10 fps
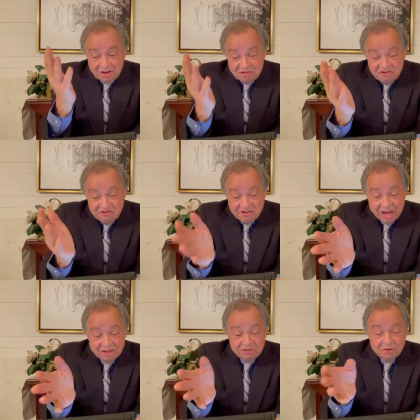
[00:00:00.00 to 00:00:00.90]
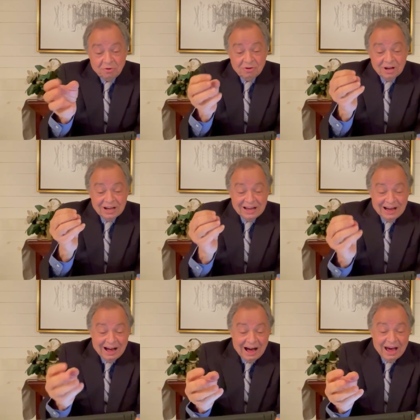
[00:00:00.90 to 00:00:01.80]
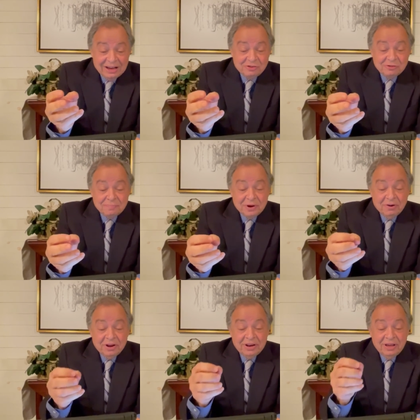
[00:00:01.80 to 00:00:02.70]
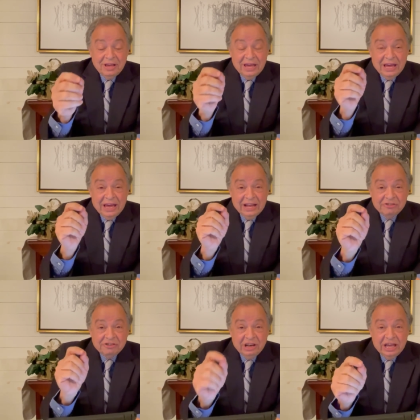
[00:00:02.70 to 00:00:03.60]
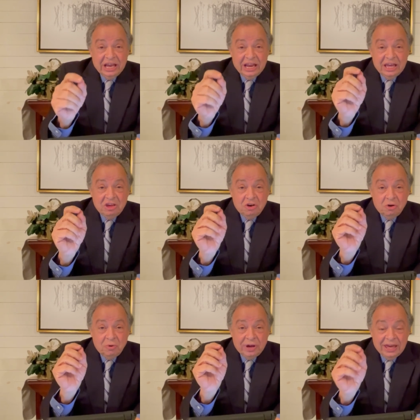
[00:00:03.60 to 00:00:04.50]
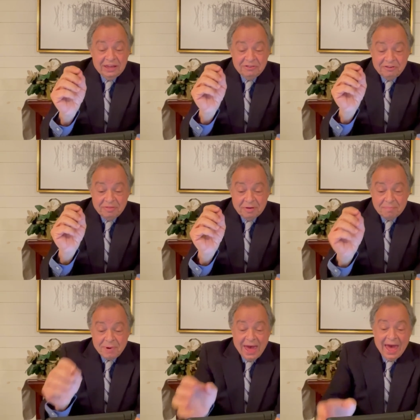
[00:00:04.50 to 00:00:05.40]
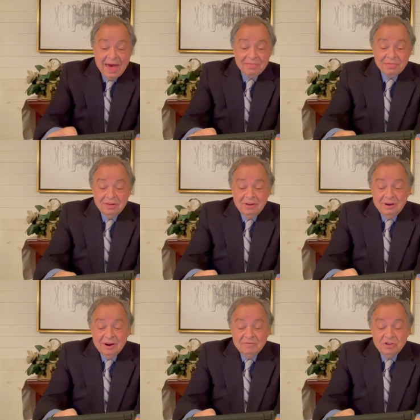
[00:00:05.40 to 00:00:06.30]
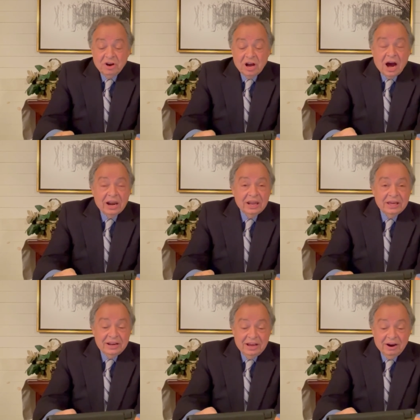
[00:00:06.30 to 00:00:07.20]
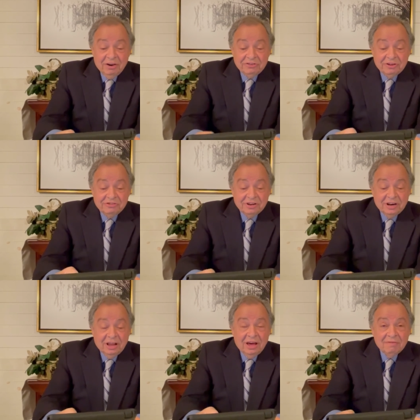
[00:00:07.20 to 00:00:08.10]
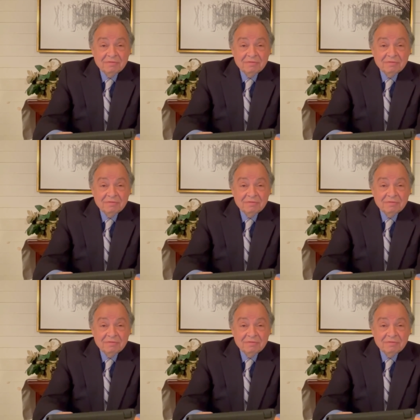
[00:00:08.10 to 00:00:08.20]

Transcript: gentle, kind spirit, and it's leading you into the path of your godly inheritance in life.